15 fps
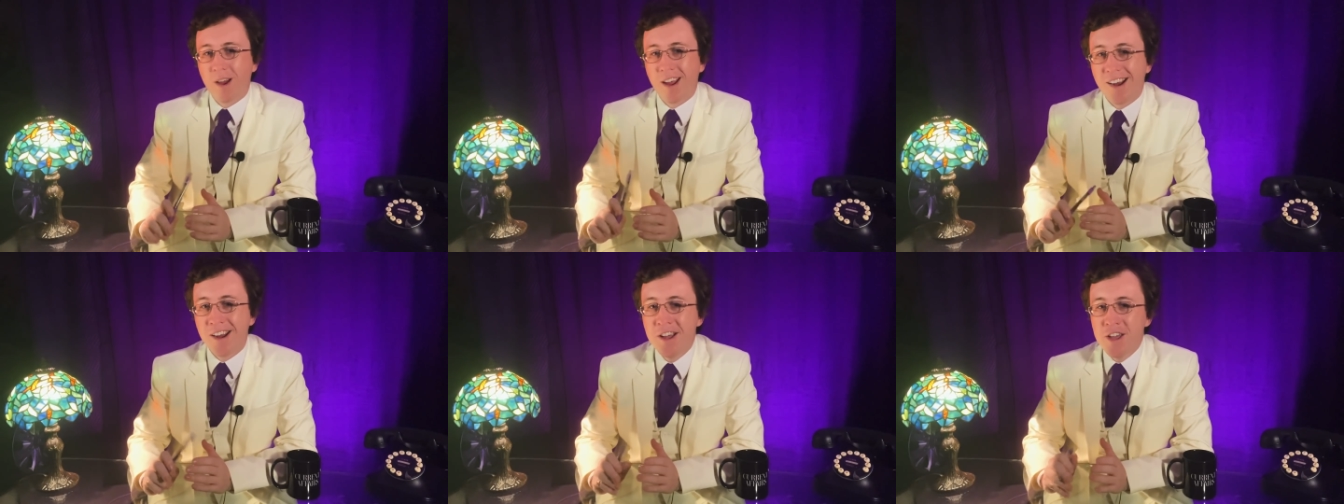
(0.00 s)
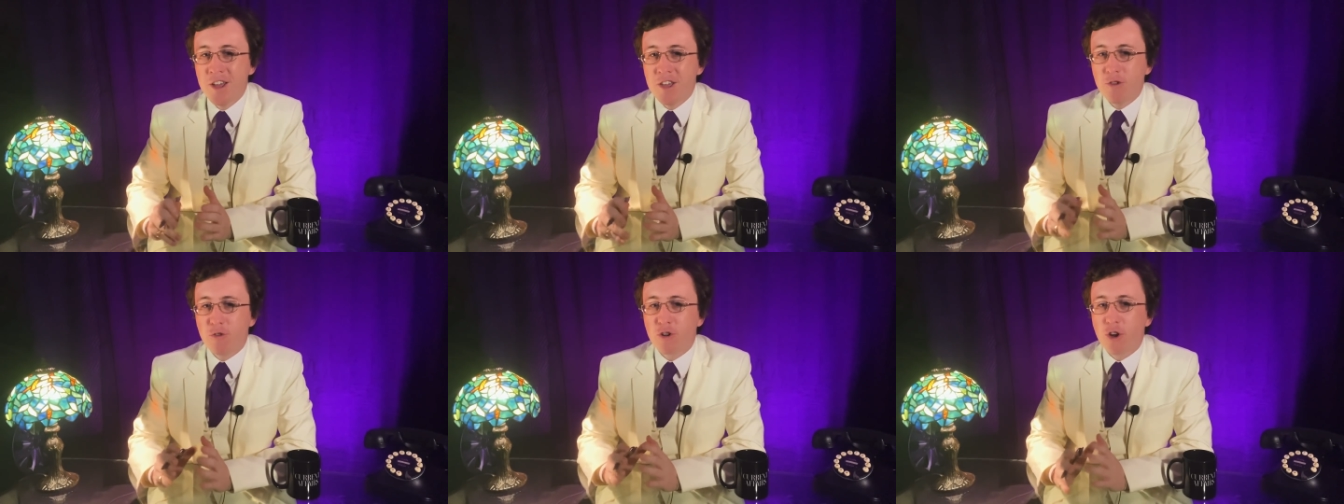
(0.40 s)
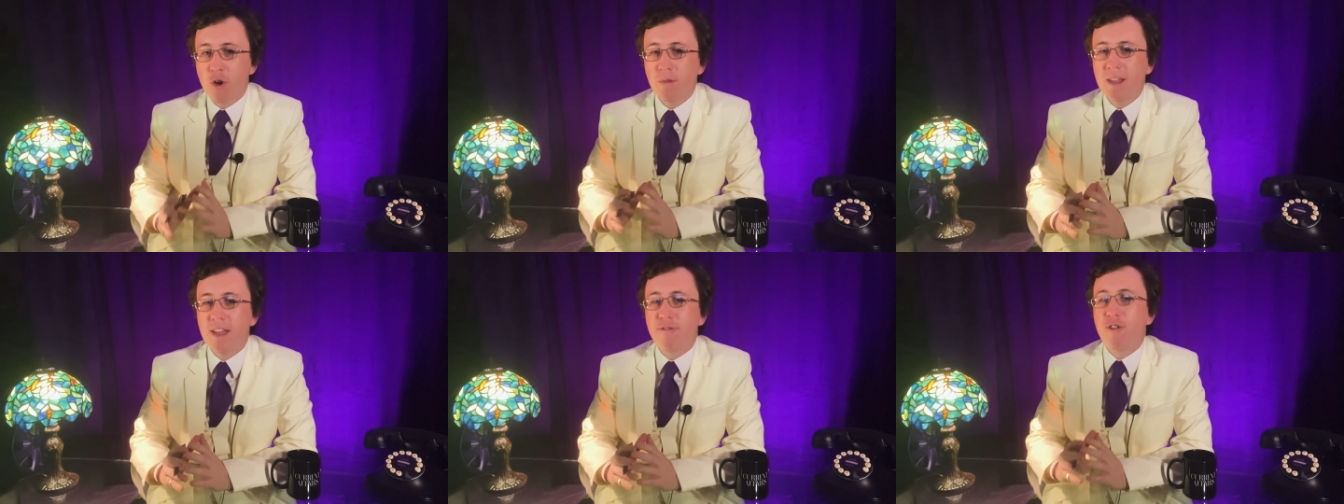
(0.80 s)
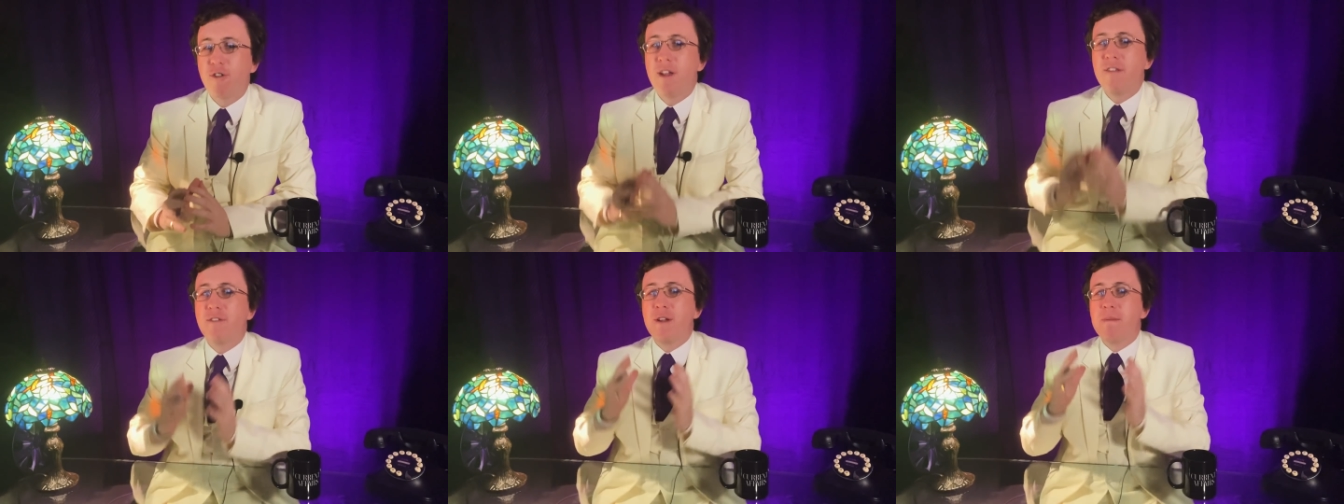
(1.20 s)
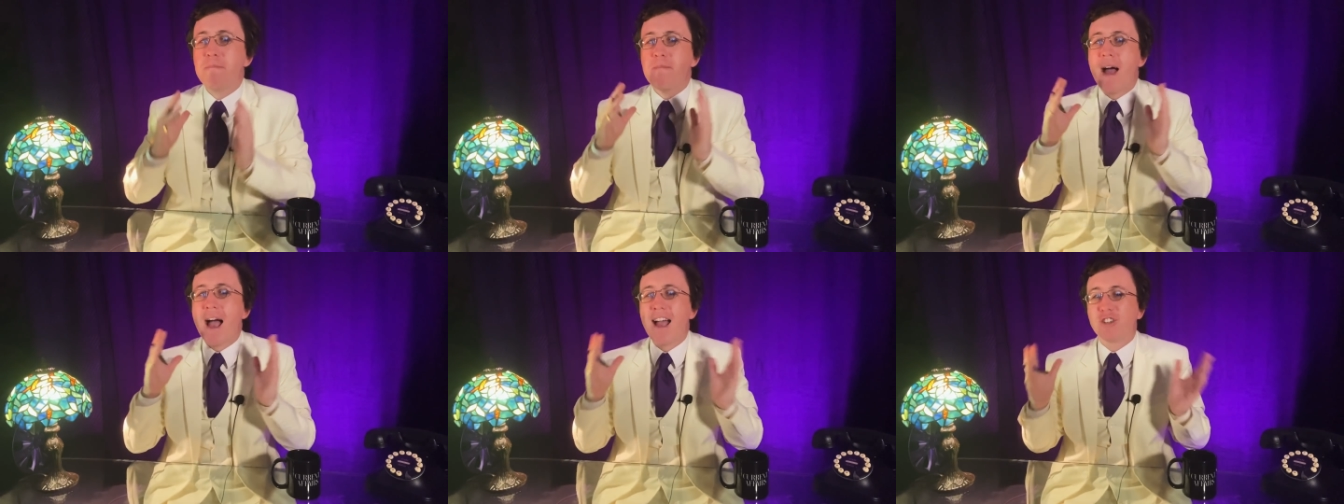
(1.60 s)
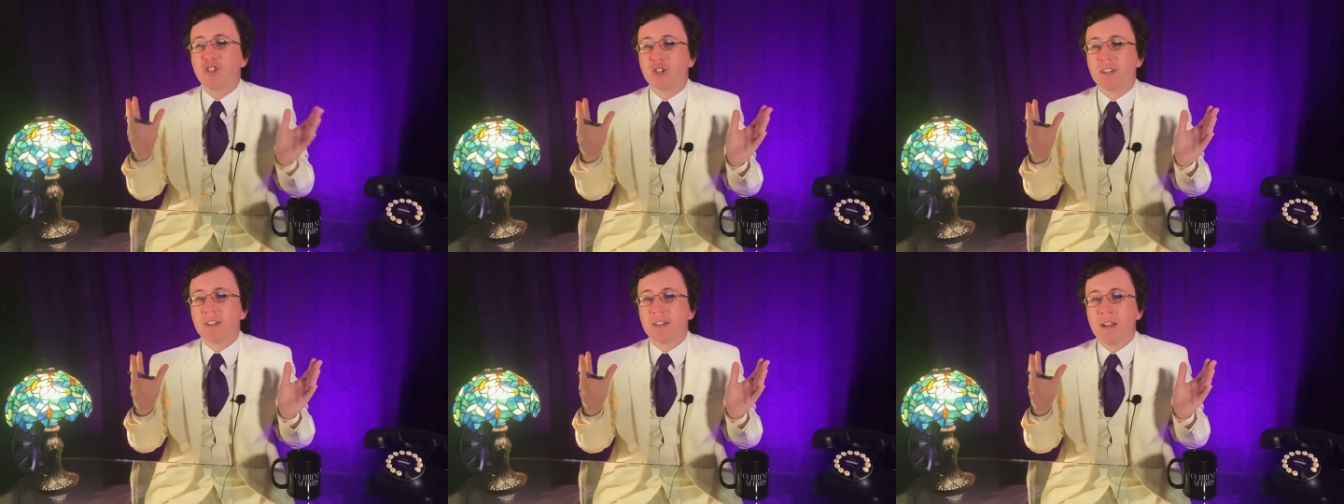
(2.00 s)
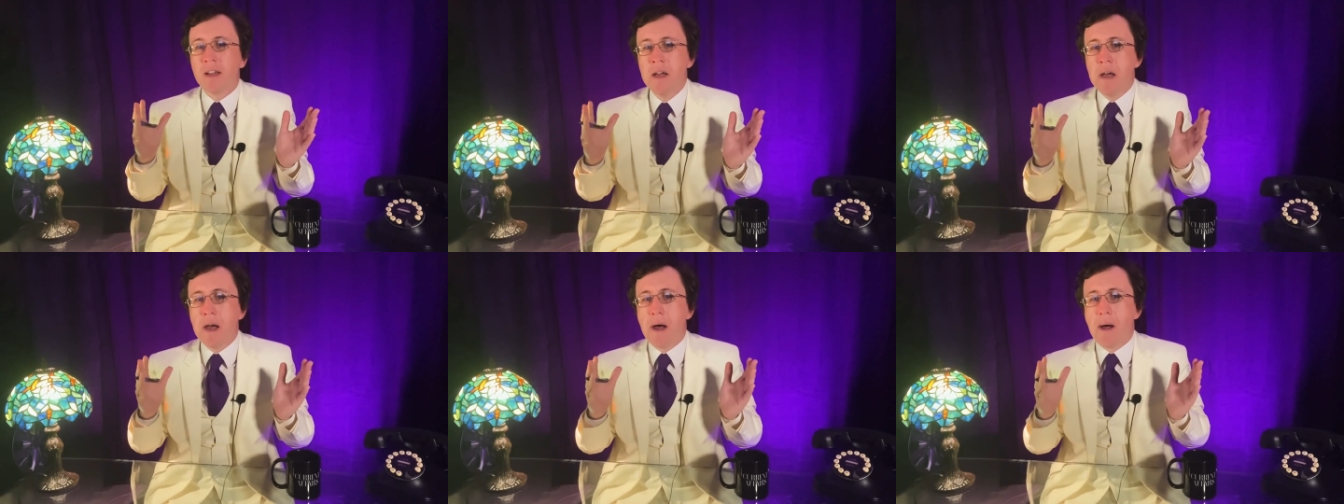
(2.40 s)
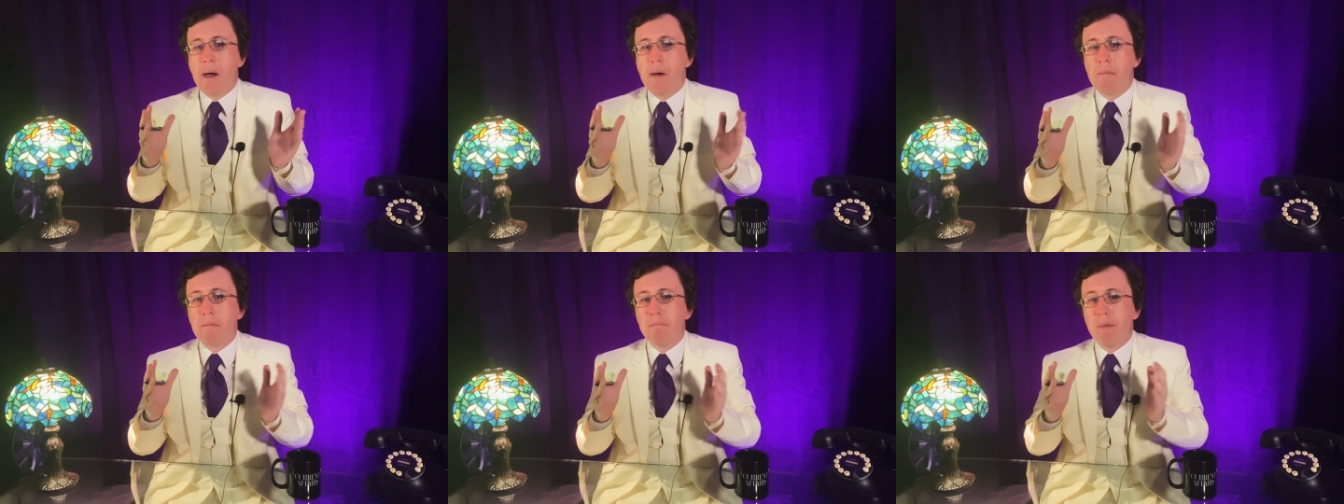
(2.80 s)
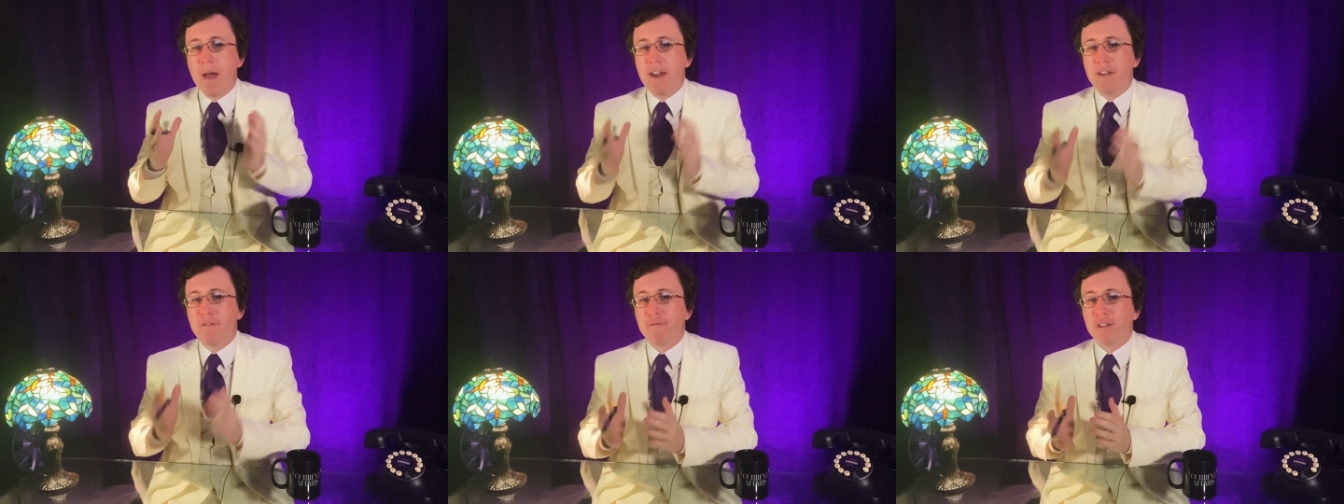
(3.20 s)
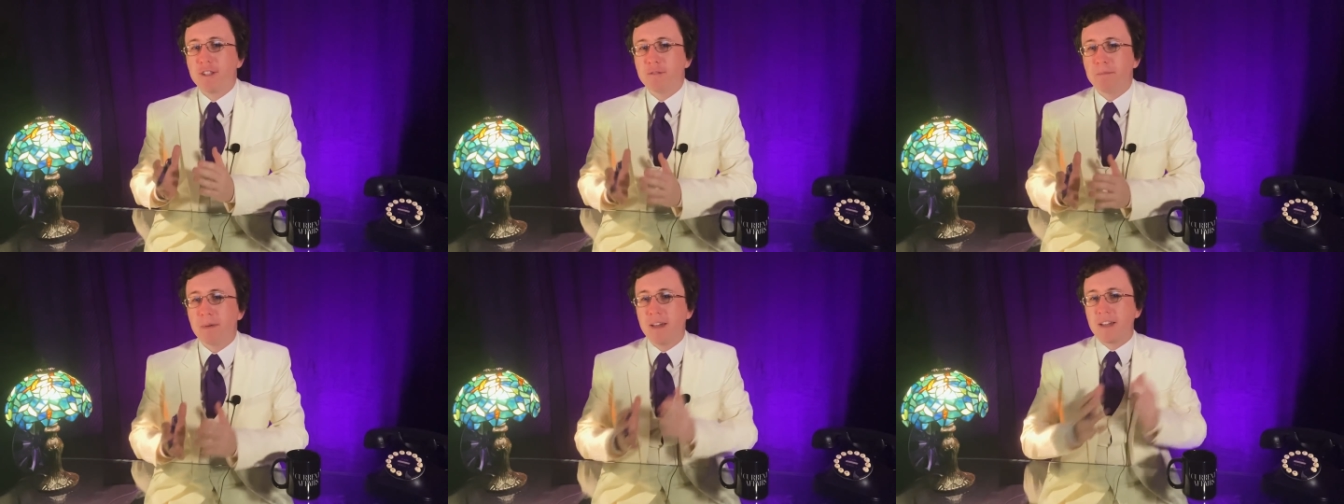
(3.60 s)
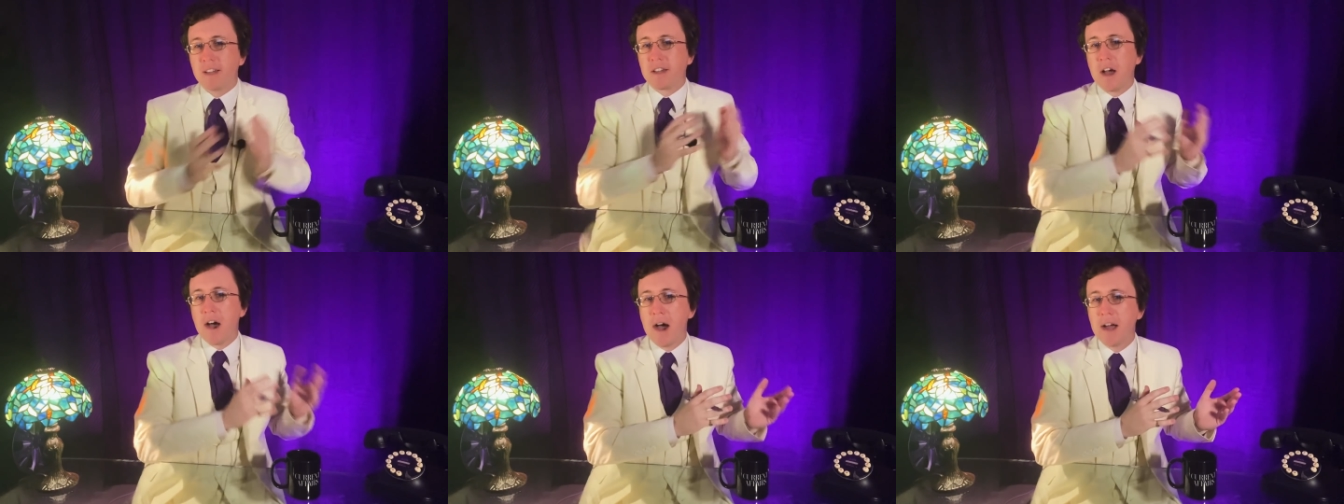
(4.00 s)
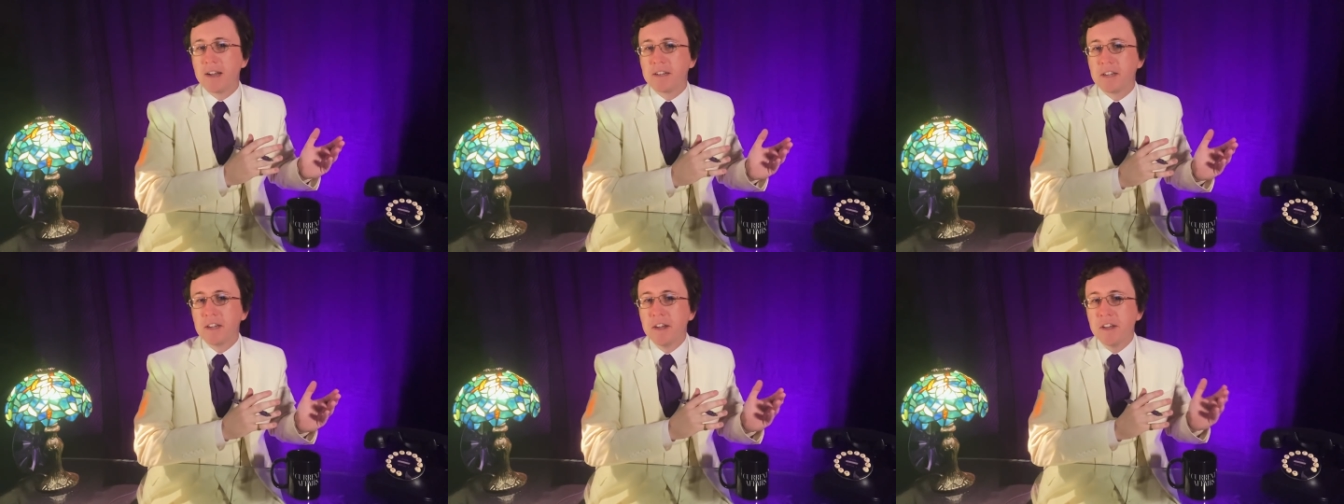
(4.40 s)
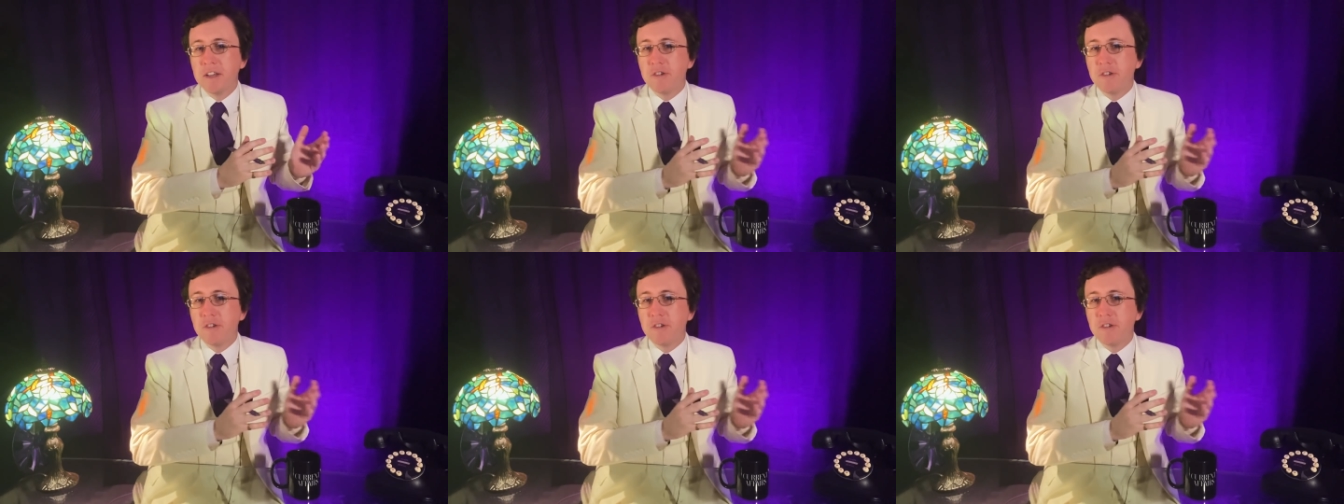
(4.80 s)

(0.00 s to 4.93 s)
where you could only ever even imagine benefits being cut.